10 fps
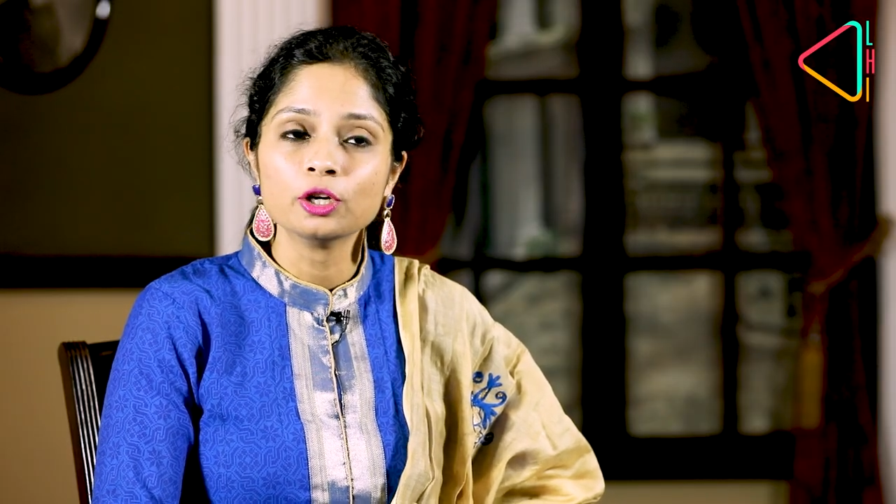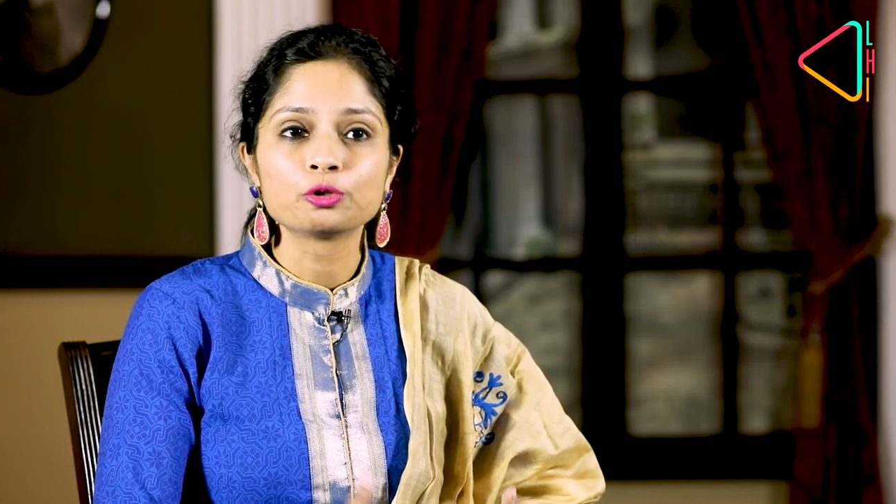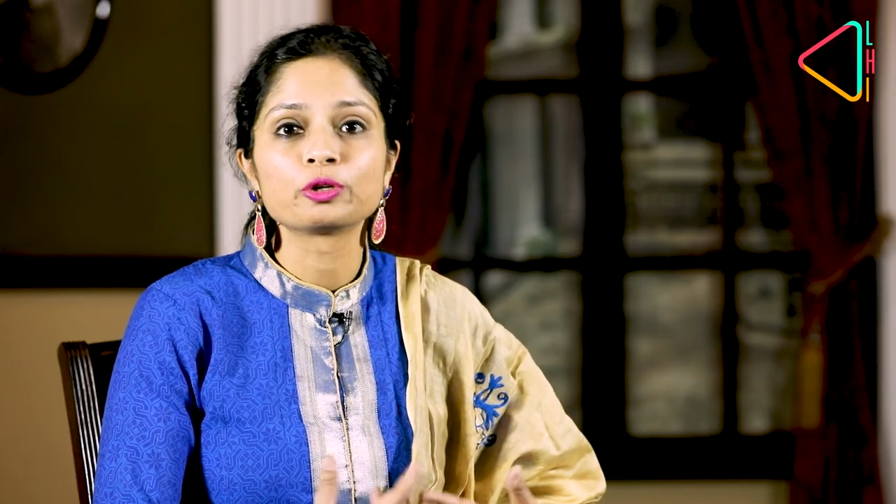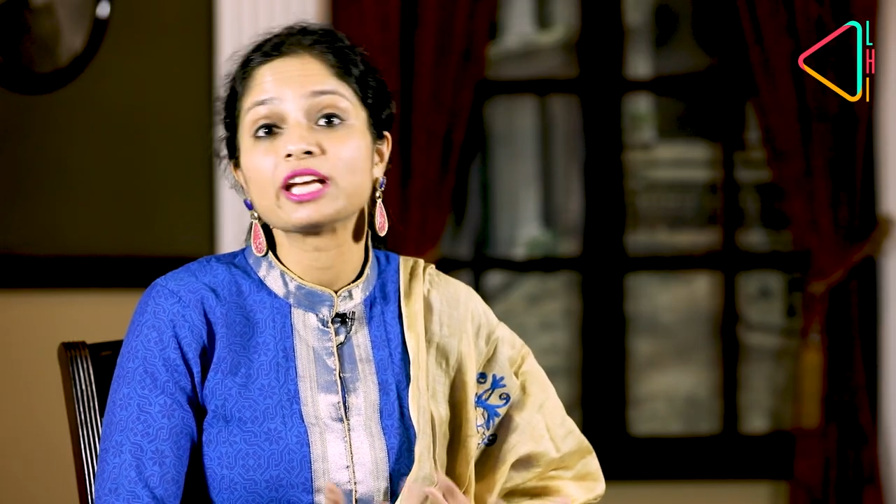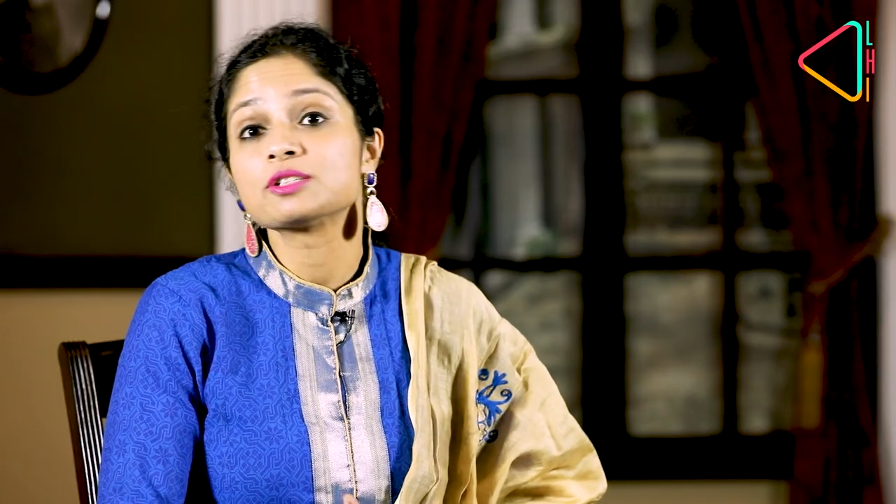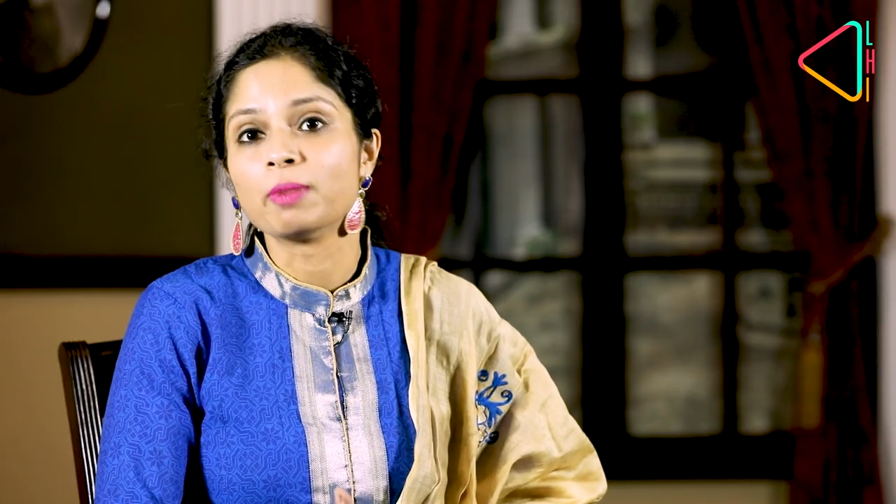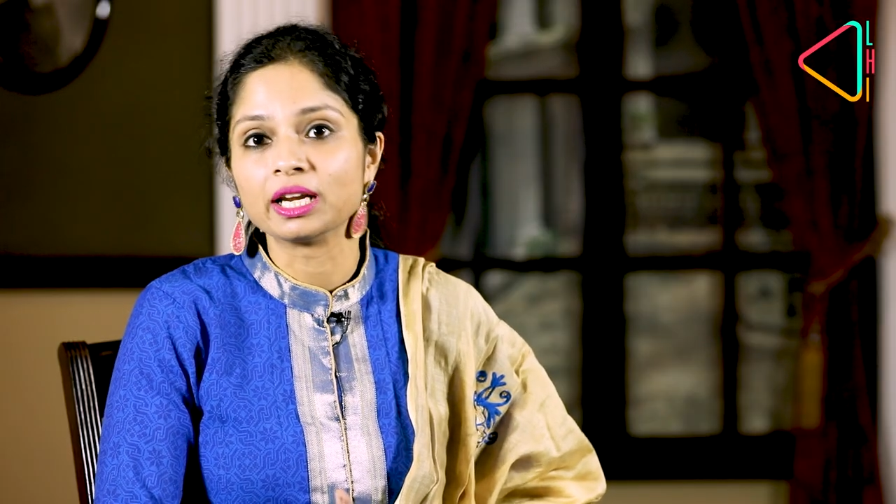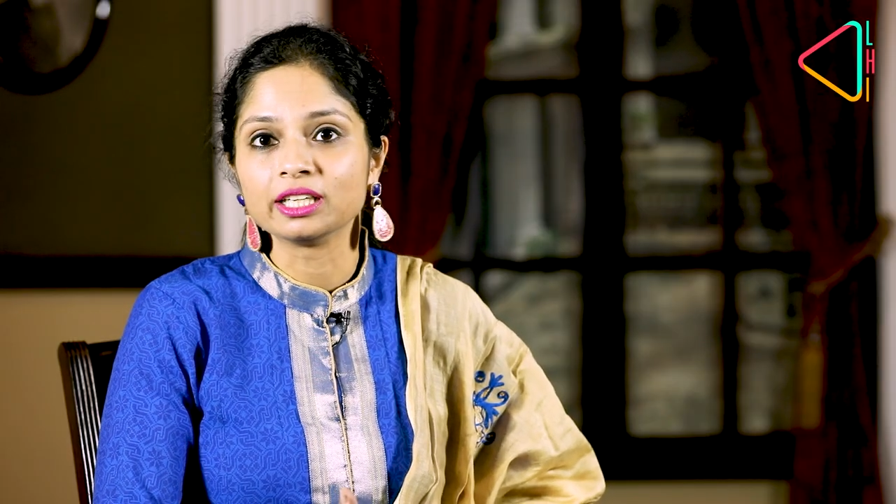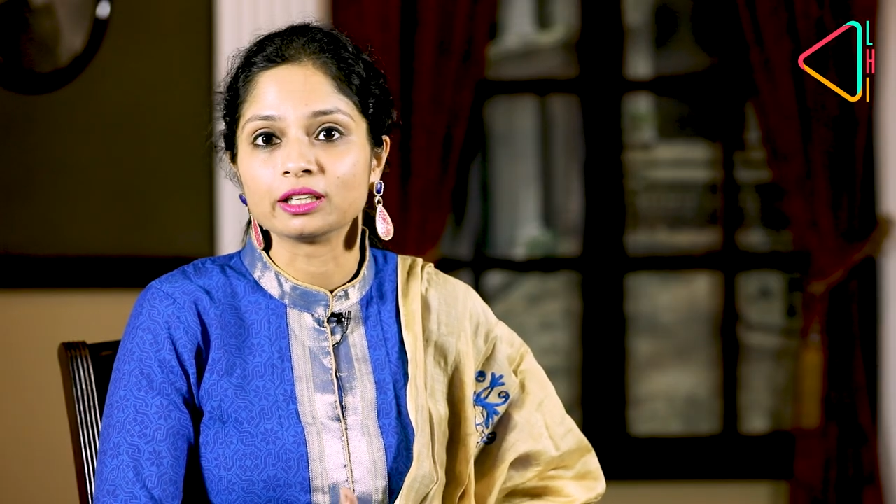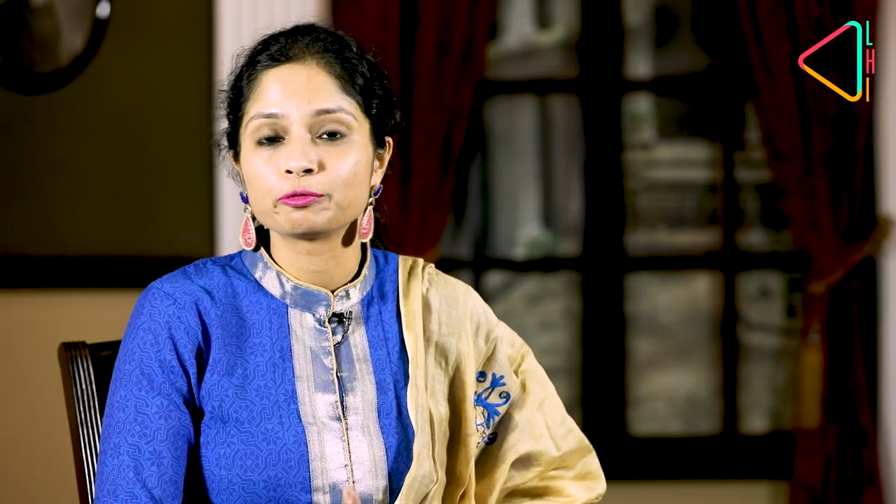to raise
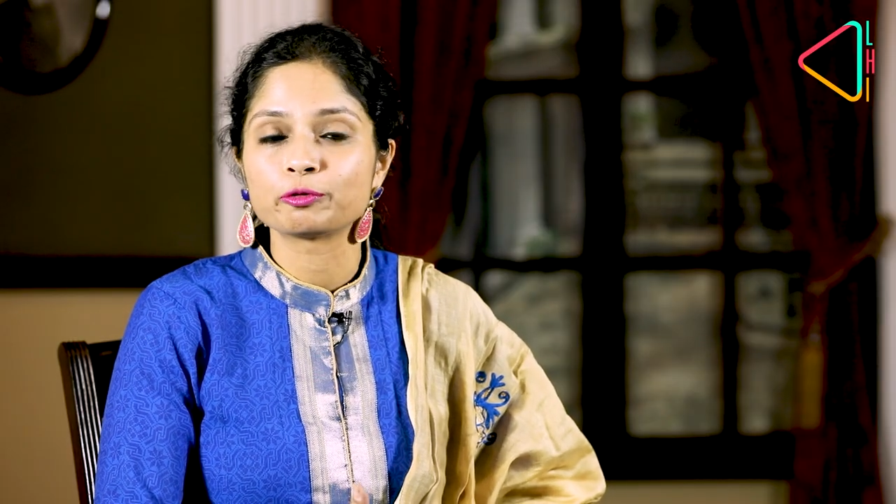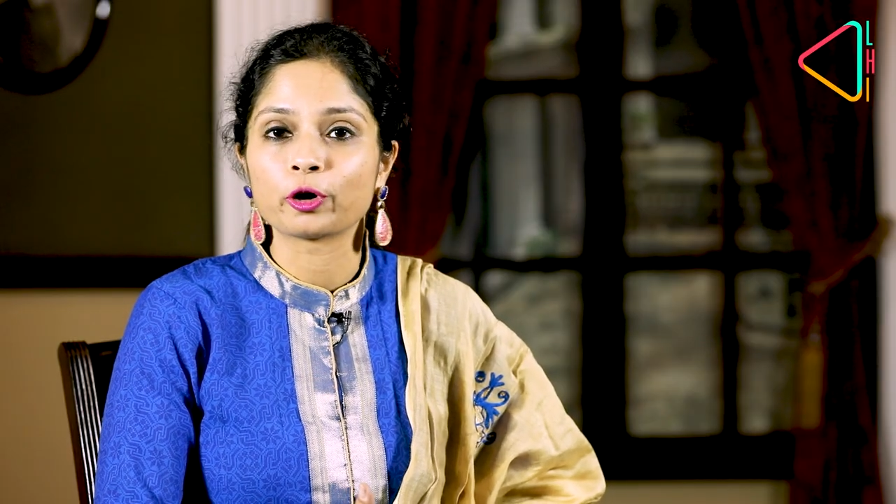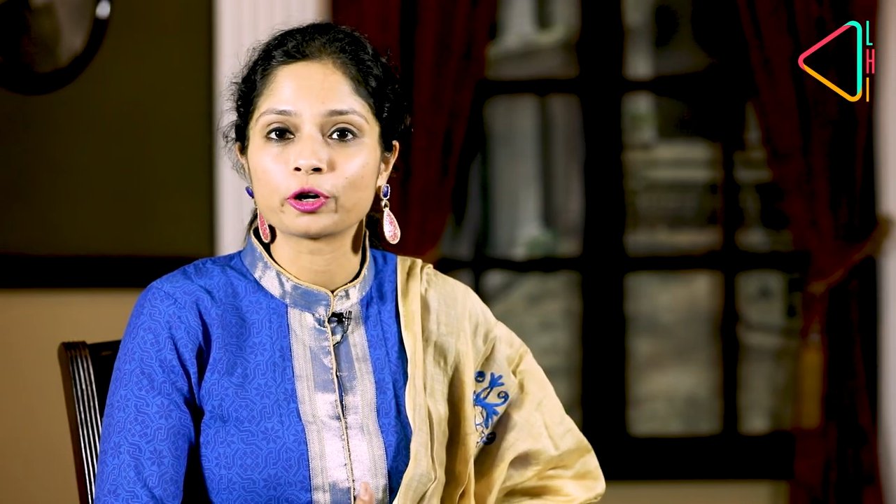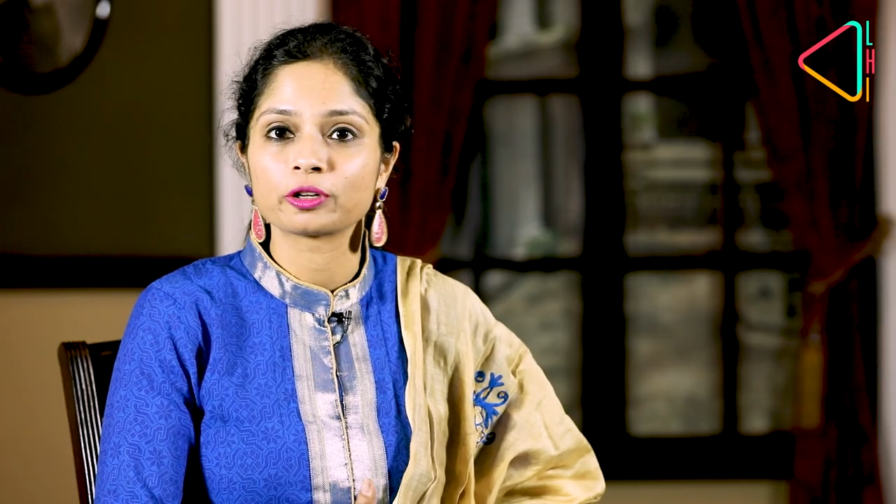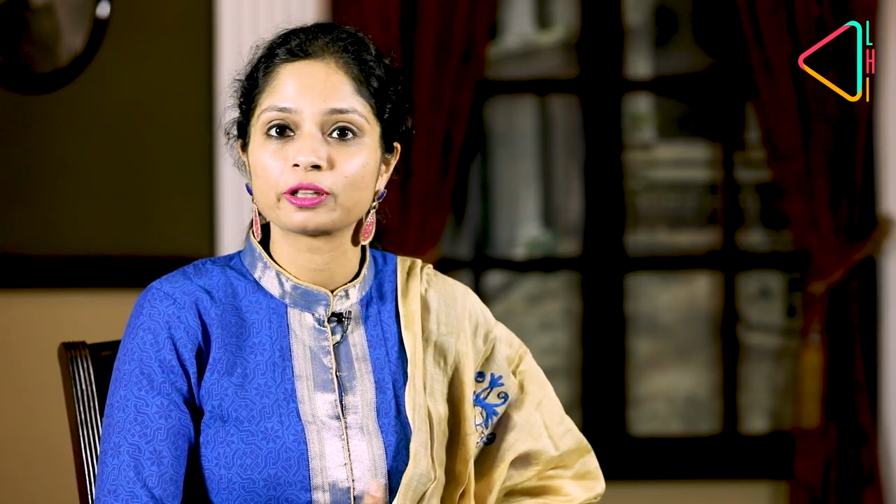money for